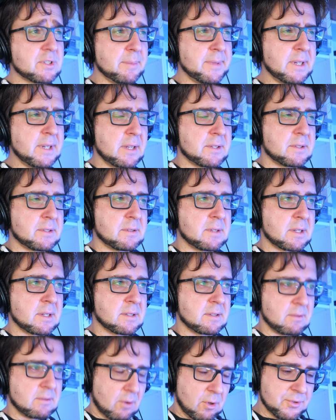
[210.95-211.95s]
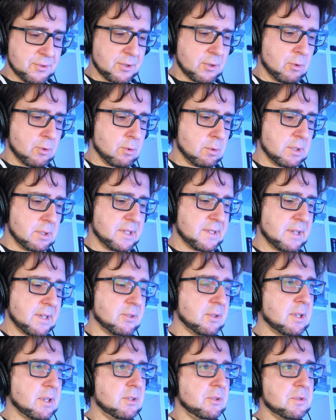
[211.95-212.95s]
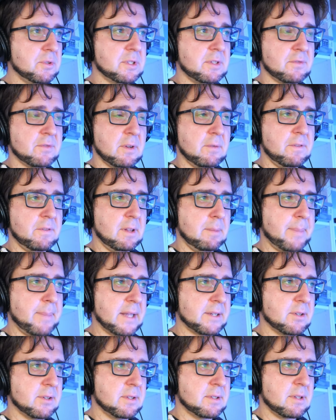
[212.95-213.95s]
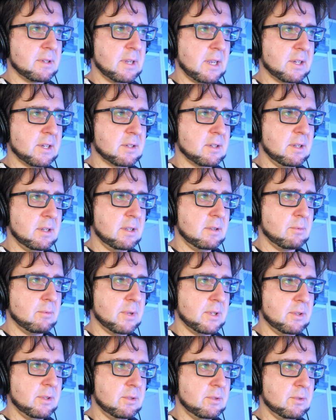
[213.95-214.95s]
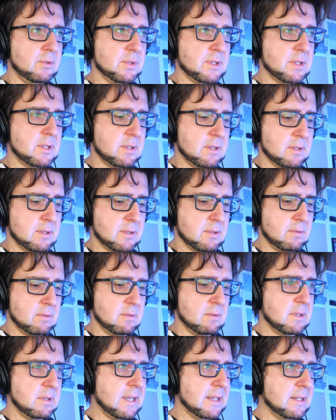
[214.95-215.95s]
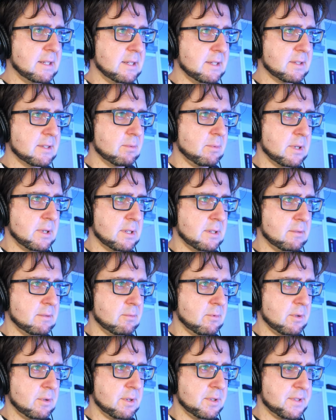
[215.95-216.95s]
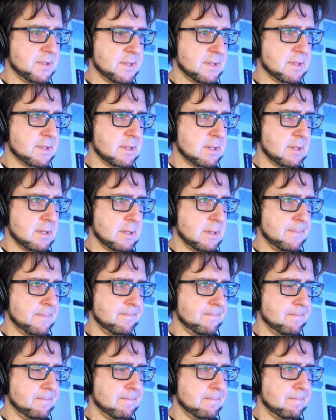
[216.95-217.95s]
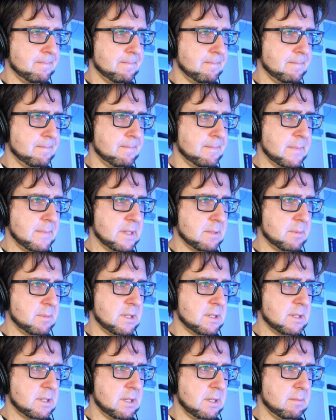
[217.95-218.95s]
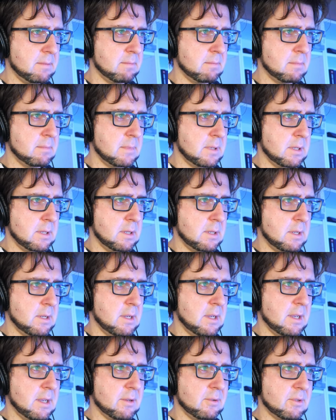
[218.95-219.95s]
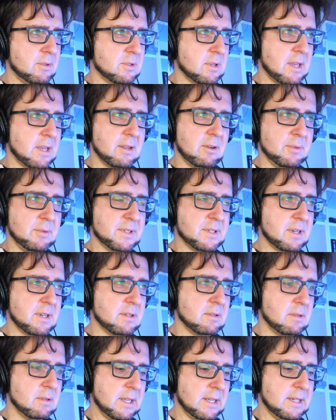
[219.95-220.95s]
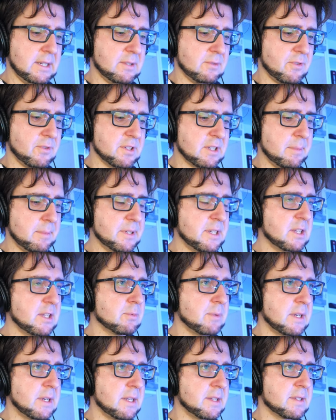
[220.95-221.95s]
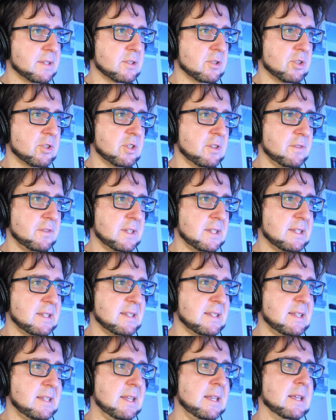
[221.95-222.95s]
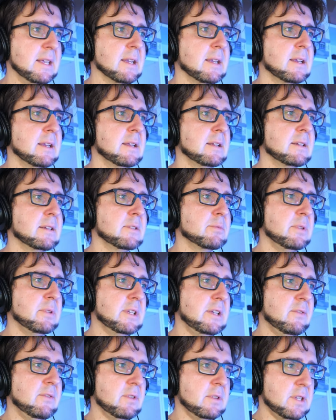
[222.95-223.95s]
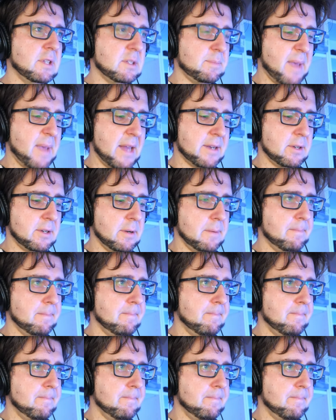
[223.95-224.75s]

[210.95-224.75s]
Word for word: something that's also cool is that you can use different fill patterns, and actually, when you use the, so like this one was, let me see. I always try to, like, for example, this one is Shift Z. This will give you this pattern,